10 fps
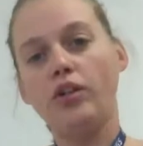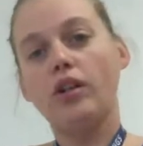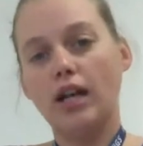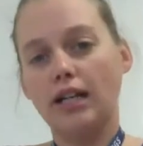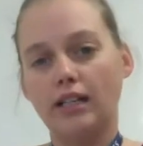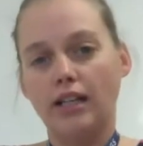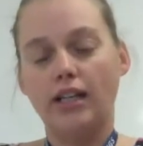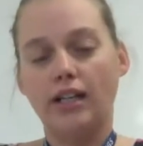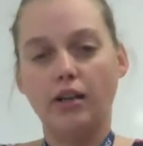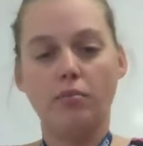crack an
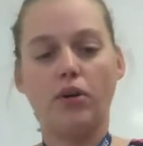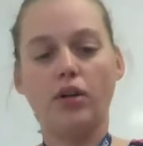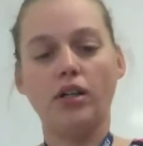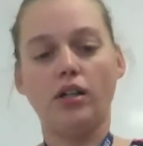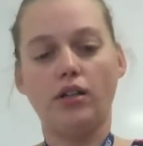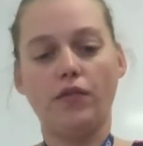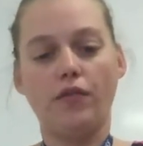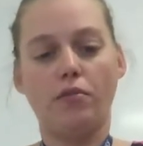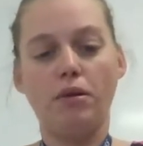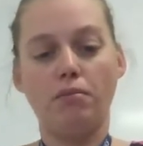egg, part of
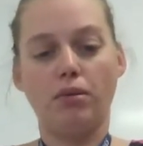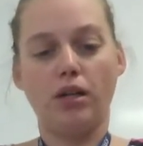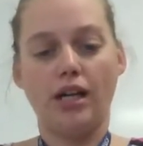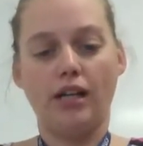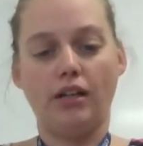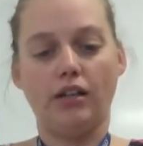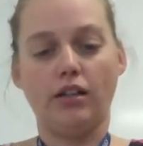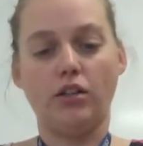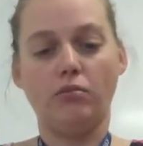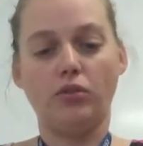the membrane
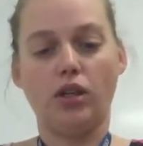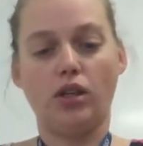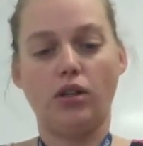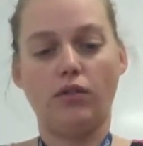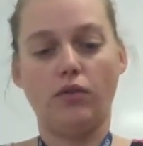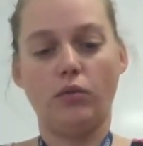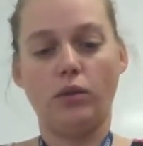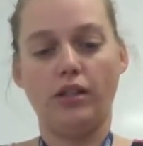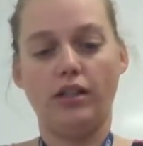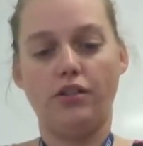comes off
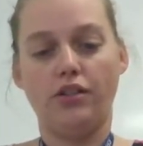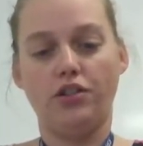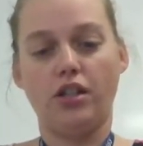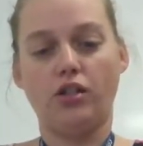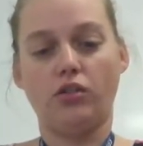within the shell.